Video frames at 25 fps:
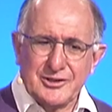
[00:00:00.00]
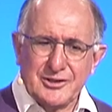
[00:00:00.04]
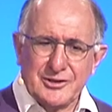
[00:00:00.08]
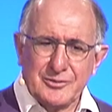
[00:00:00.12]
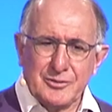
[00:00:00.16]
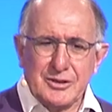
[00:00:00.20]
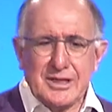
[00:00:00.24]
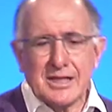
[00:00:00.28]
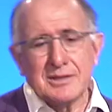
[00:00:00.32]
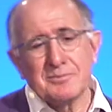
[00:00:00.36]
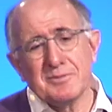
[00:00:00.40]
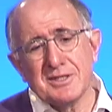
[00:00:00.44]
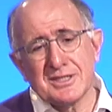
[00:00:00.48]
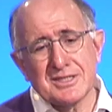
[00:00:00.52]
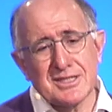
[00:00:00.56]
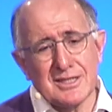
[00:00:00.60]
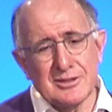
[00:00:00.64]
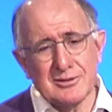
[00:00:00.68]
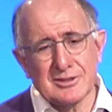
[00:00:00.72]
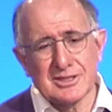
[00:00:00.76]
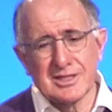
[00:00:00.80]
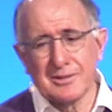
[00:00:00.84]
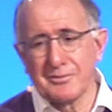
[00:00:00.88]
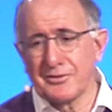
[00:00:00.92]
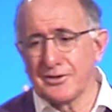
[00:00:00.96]
Well, let me tell you
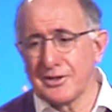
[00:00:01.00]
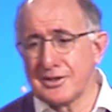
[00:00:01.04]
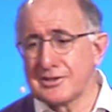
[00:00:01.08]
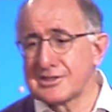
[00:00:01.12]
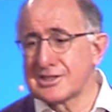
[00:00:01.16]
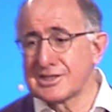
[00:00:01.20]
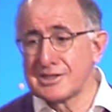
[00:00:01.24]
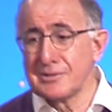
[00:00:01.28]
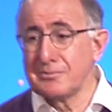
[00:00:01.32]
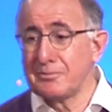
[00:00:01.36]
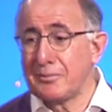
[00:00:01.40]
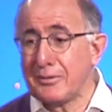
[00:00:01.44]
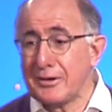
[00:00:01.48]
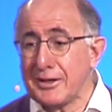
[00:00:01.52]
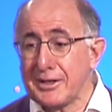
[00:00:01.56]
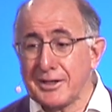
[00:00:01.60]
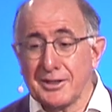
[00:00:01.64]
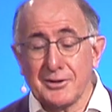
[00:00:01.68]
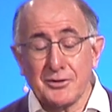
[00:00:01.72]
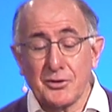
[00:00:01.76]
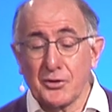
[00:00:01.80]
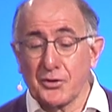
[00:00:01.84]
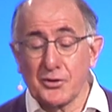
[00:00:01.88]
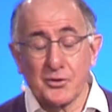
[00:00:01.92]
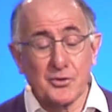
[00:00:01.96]
something simply in
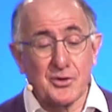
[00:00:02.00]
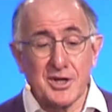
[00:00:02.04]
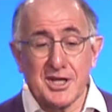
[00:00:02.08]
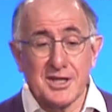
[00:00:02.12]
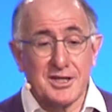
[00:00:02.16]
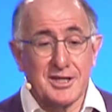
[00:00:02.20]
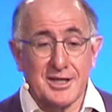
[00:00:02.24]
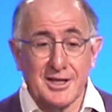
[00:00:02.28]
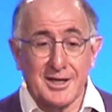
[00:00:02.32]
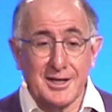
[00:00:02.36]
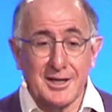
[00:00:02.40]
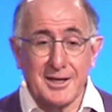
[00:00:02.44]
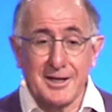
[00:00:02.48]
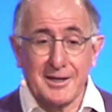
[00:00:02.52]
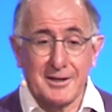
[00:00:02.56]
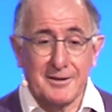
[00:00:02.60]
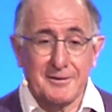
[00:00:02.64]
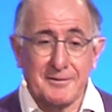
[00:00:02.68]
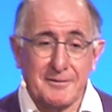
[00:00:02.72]
3D.